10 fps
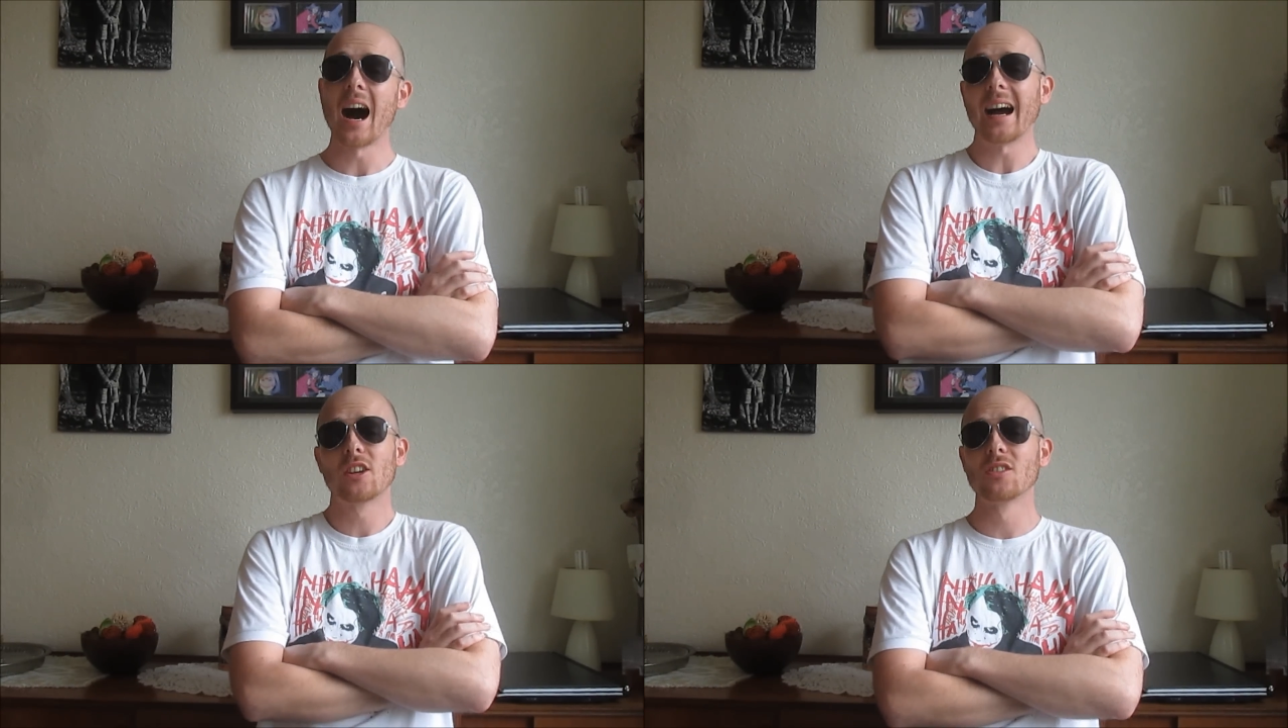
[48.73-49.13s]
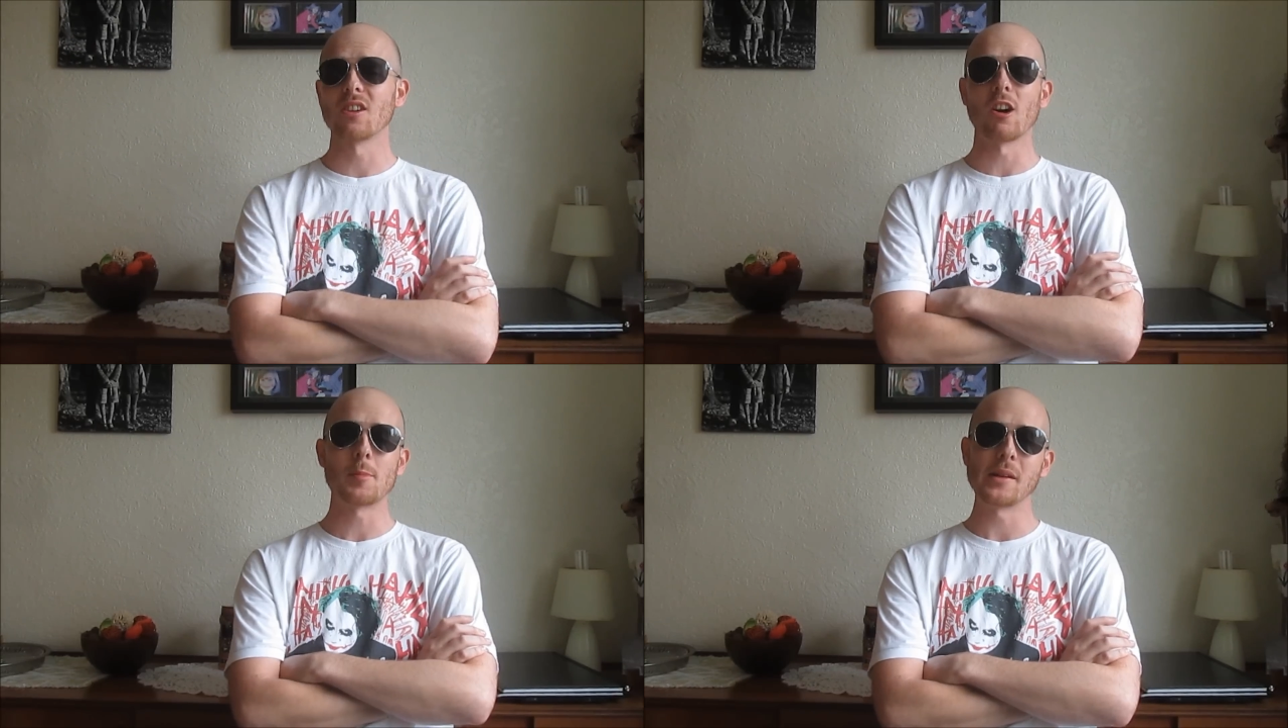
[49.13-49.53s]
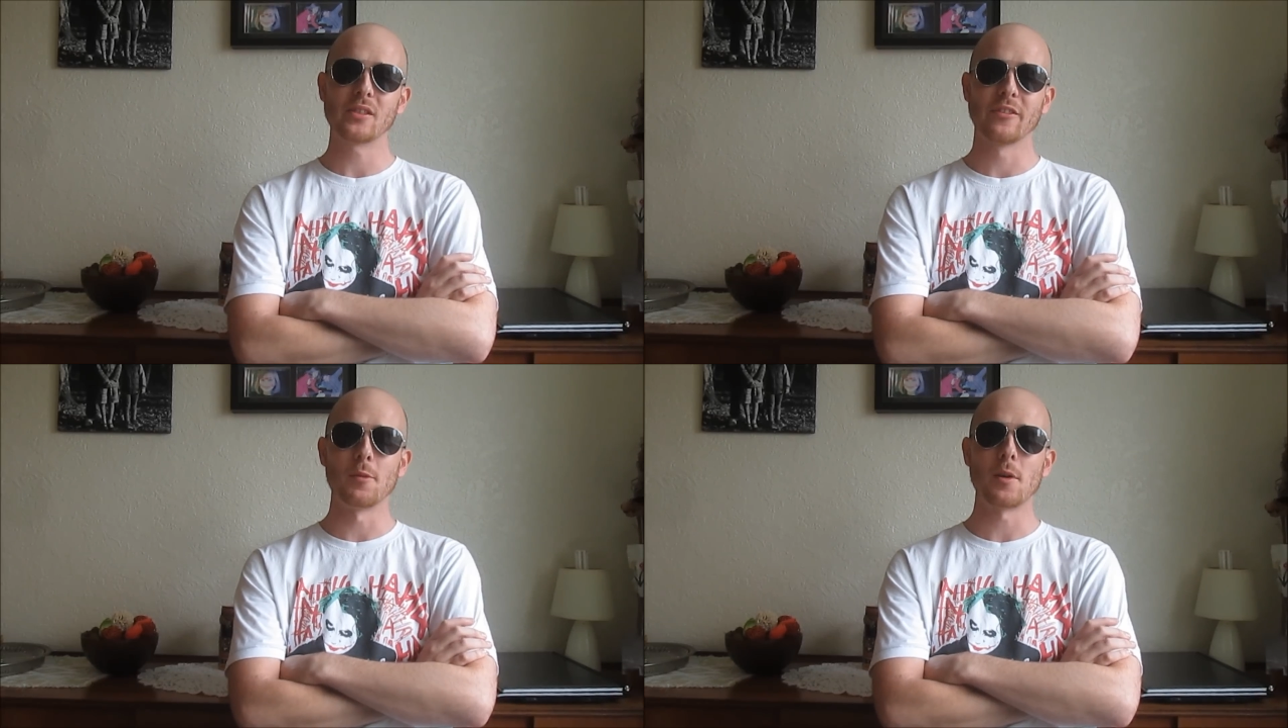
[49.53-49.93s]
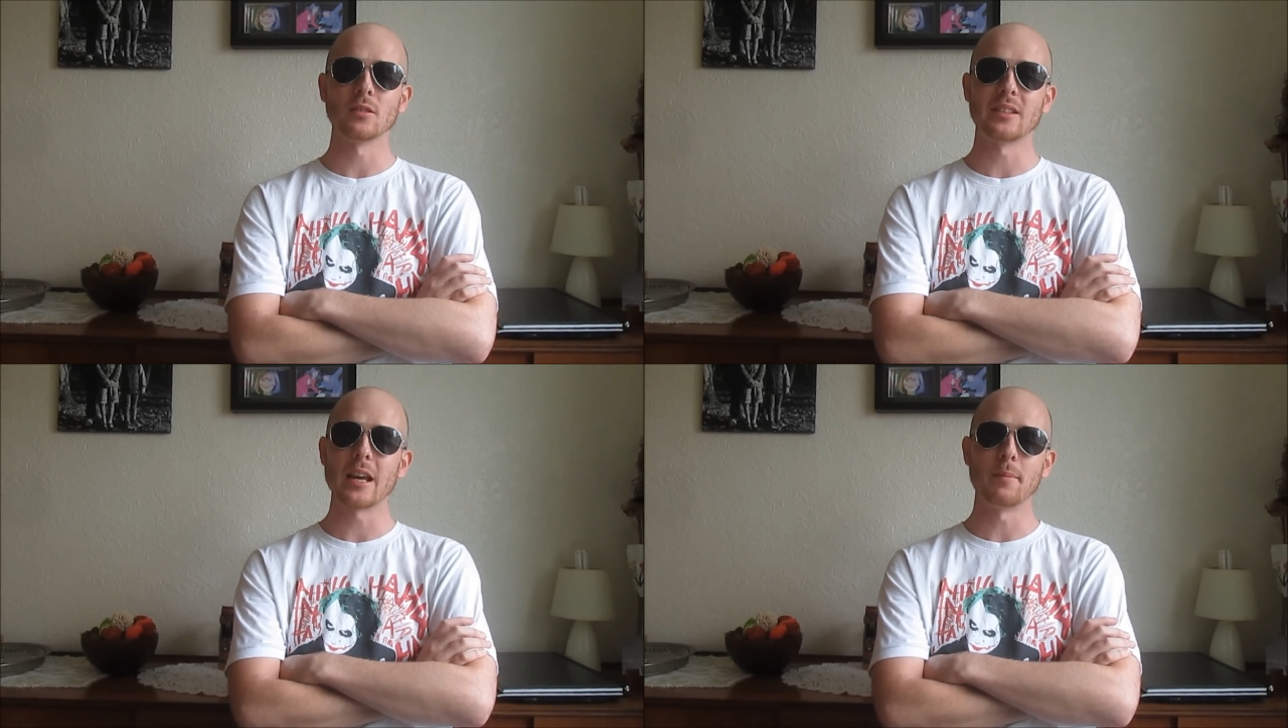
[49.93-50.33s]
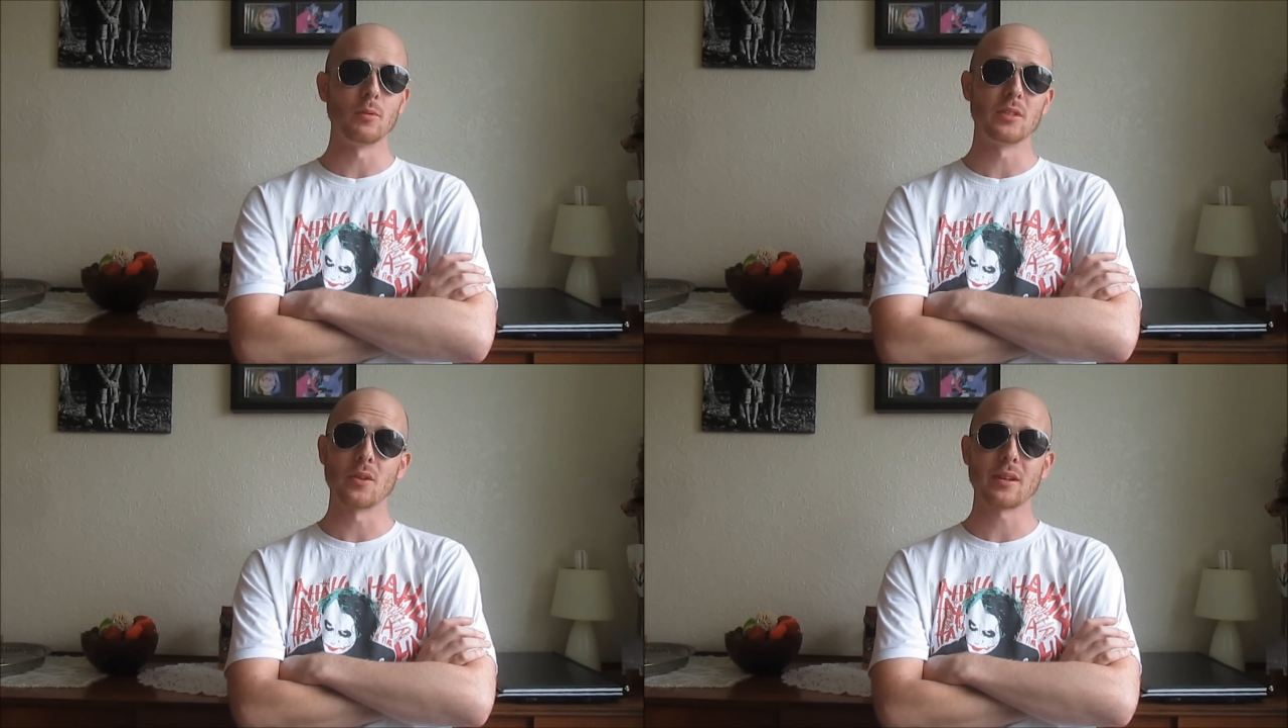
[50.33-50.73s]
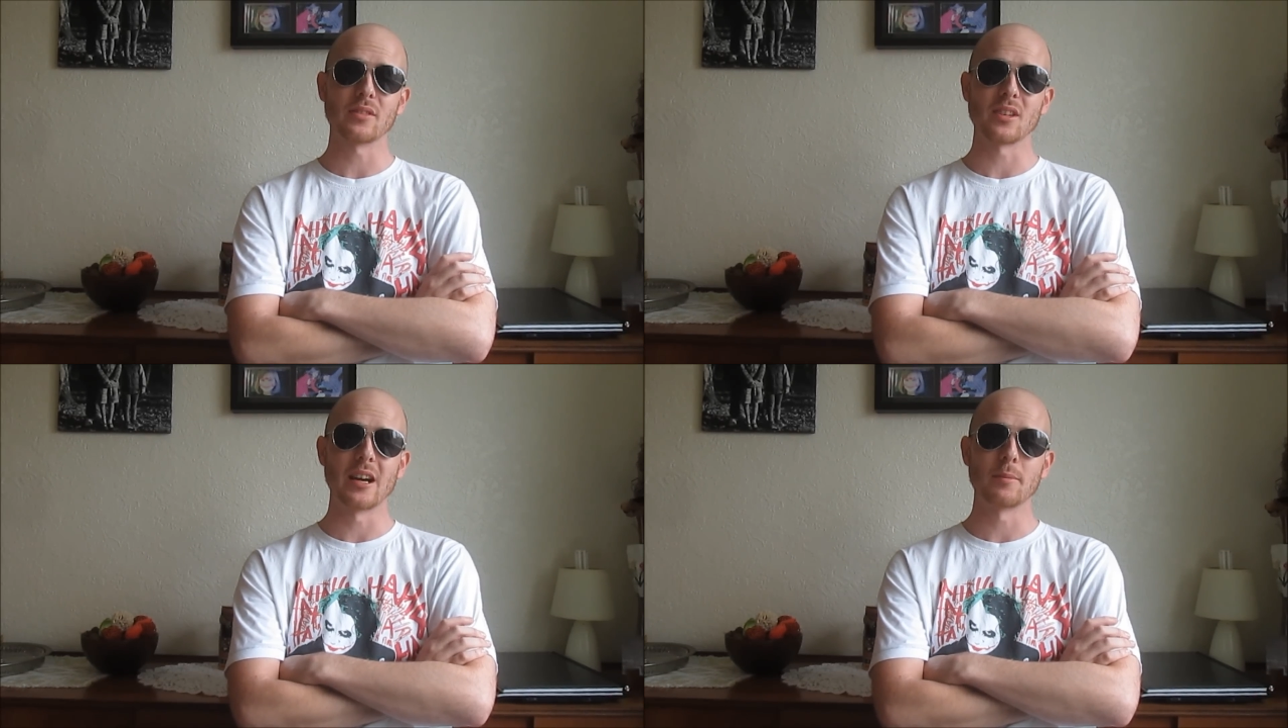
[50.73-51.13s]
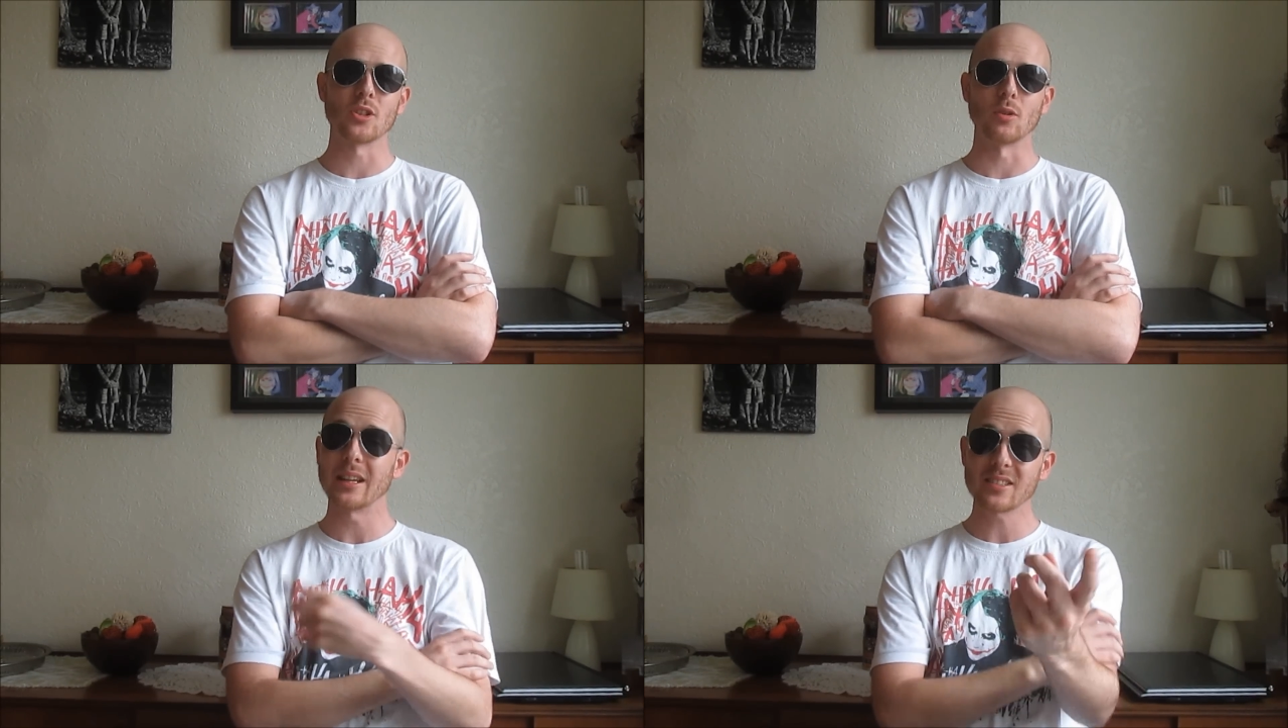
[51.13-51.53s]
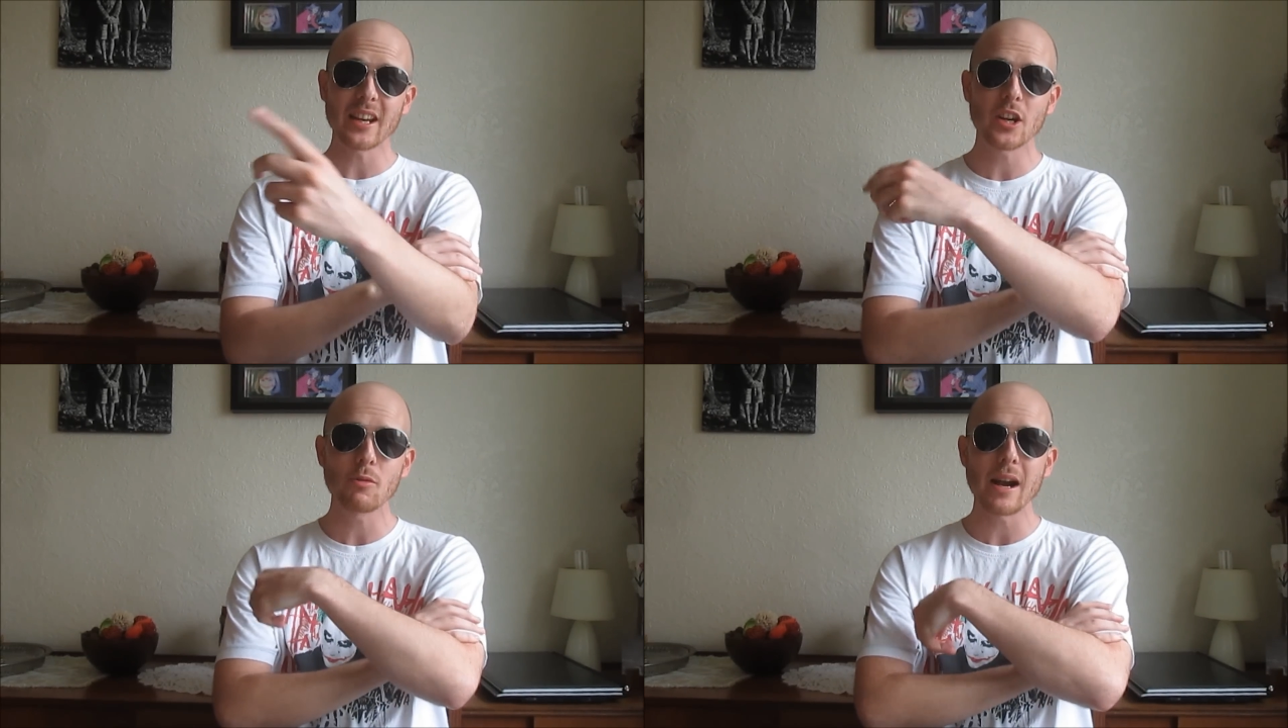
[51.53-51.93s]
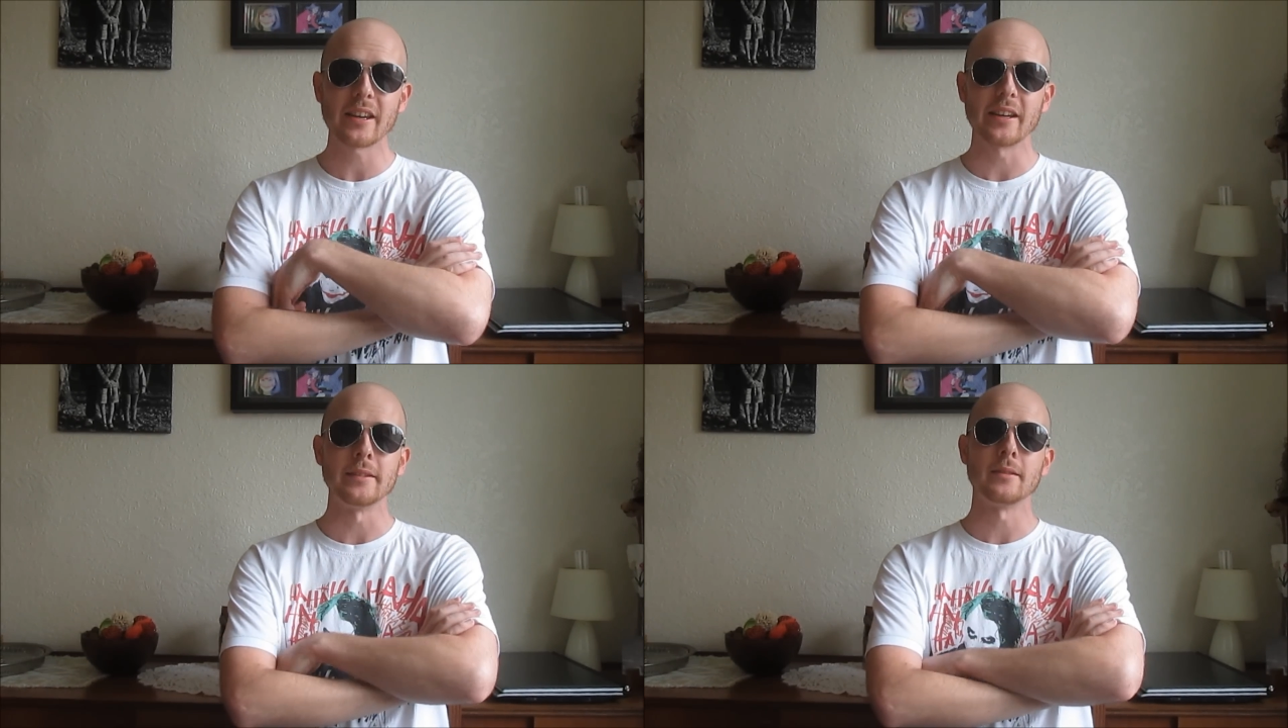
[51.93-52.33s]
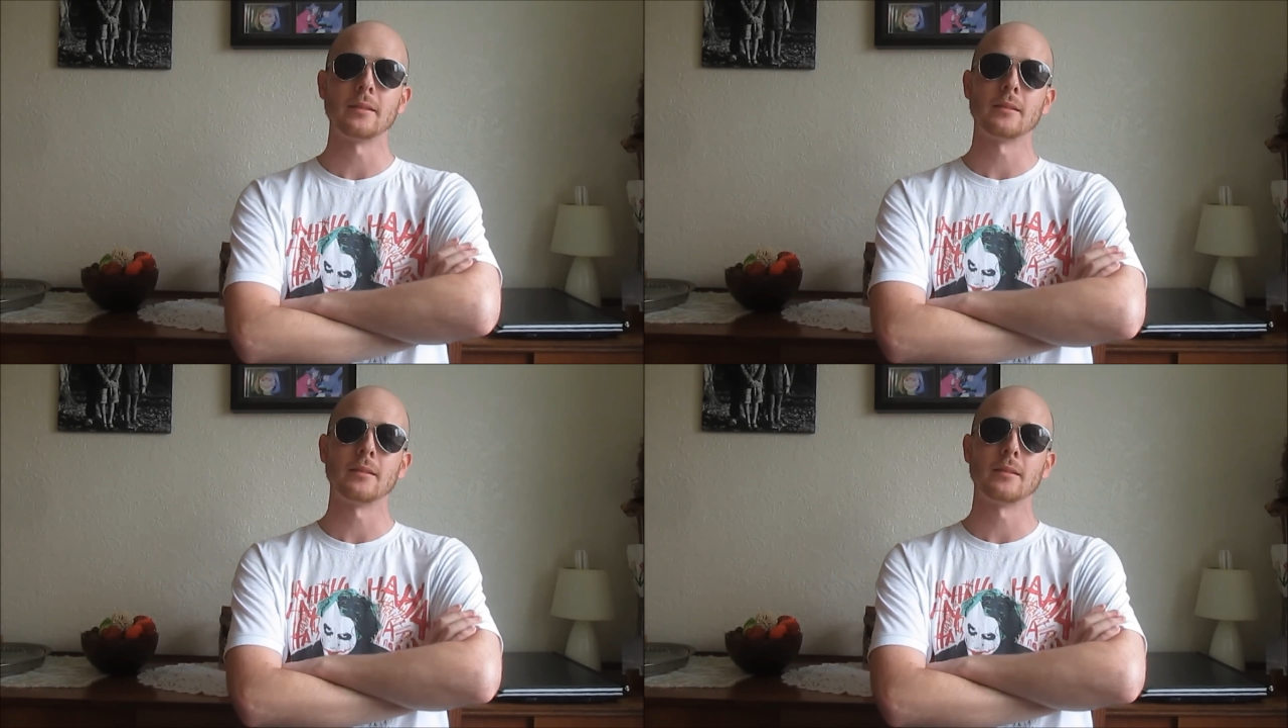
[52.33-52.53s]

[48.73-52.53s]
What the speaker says: I could talk about this film all day, but we don't have time, so let's get cracking.